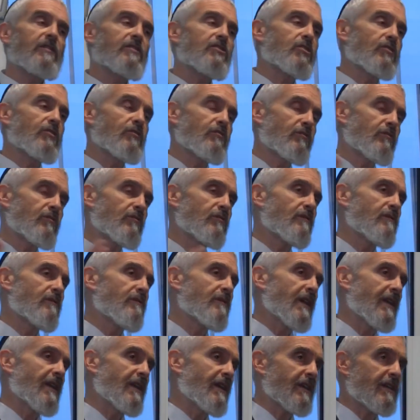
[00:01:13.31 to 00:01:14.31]
to
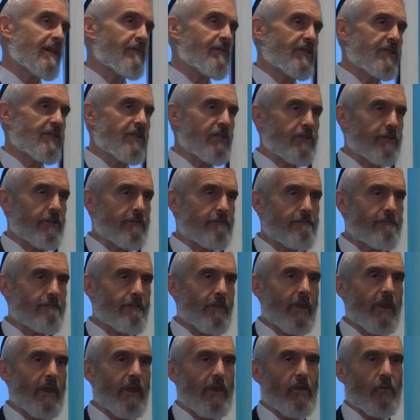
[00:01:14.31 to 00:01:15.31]
the halachic position.
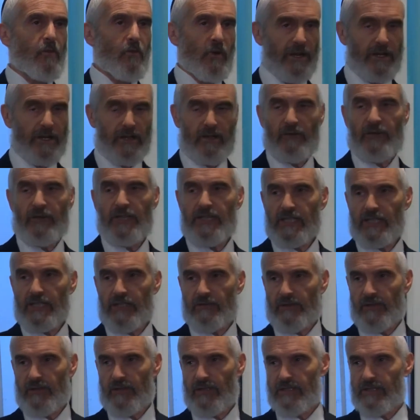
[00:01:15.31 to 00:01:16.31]
One of the
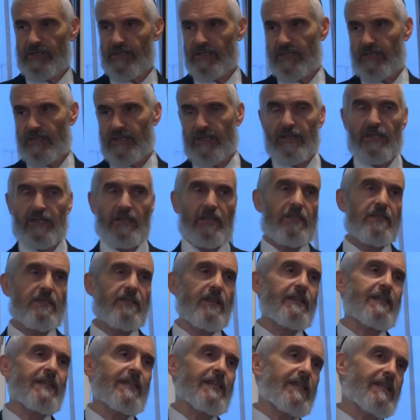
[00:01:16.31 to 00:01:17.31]
reasons for this is
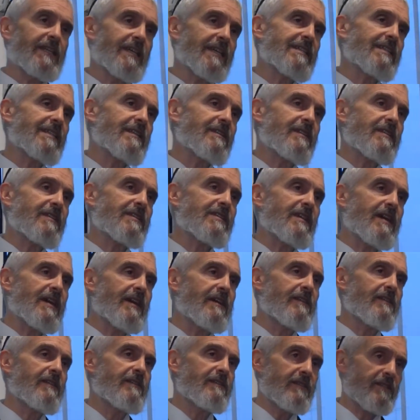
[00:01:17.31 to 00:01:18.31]
that the Knesset
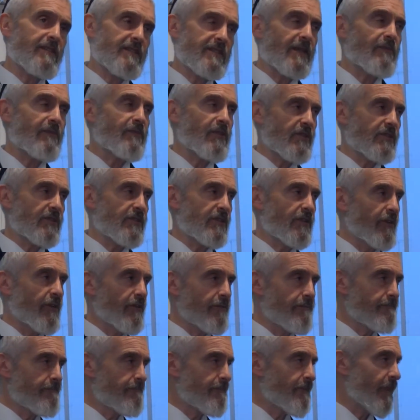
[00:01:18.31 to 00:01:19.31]
decided some years
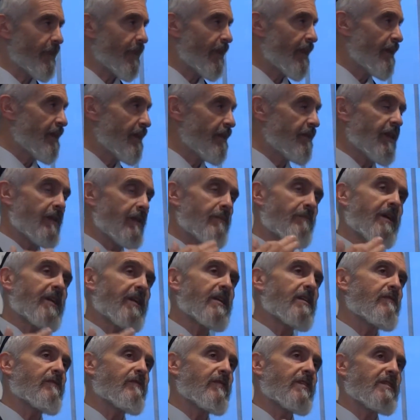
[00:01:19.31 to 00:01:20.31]
ago that
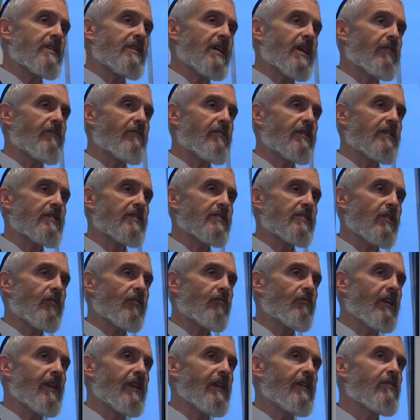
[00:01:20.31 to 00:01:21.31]
many of these areas
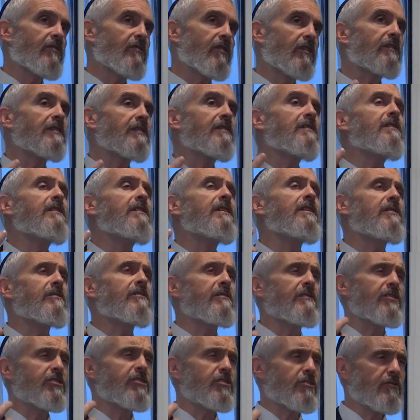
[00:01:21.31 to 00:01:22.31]
are really not
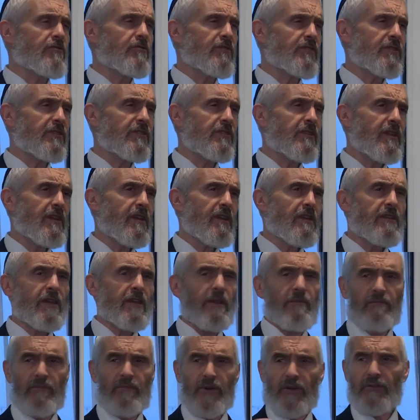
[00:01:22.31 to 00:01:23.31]
legal issues,
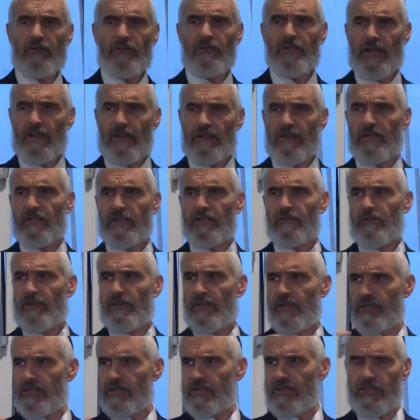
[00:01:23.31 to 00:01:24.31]
they're moral, ethical,
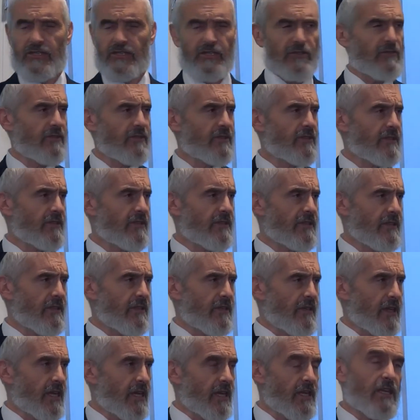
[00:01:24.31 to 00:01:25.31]
religious issues,
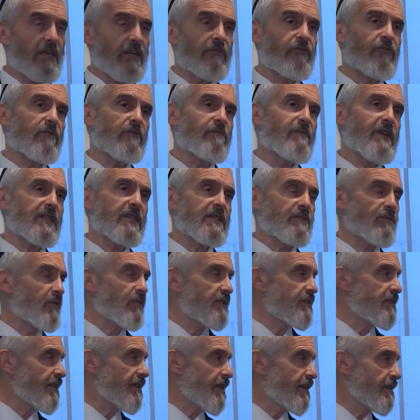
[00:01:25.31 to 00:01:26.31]
and therefore it makes
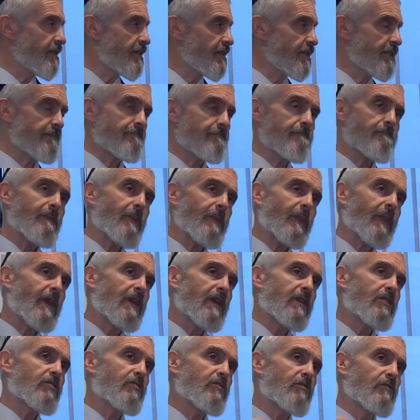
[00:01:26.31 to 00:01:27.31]
more sense
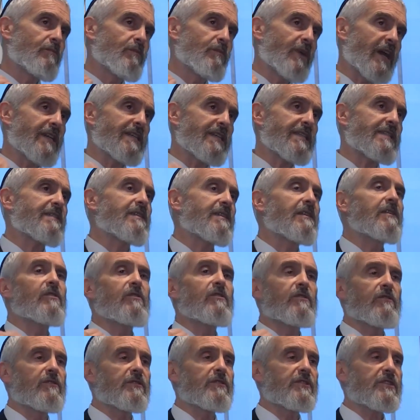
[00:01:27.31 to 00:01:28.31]
to base the
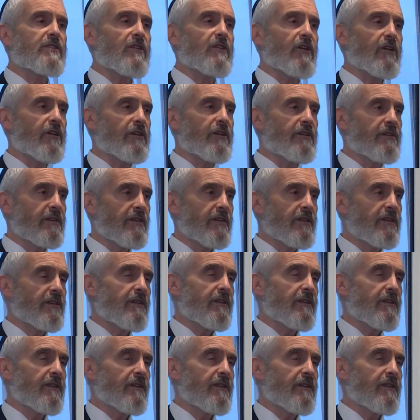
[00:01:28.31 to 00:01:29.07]
laws on